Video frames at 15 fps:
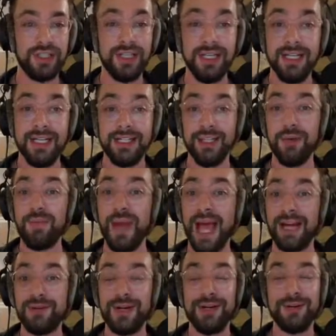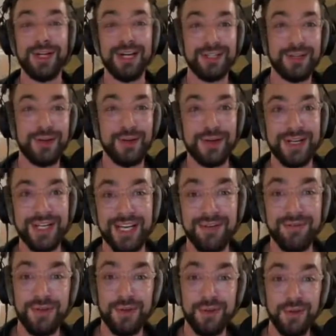A little background on Cory,
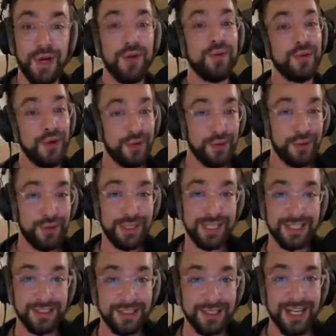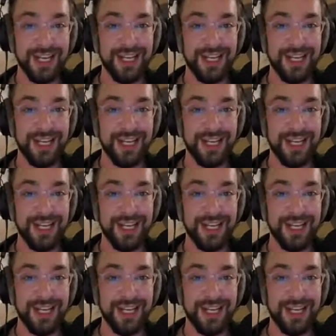if you don't know who he is.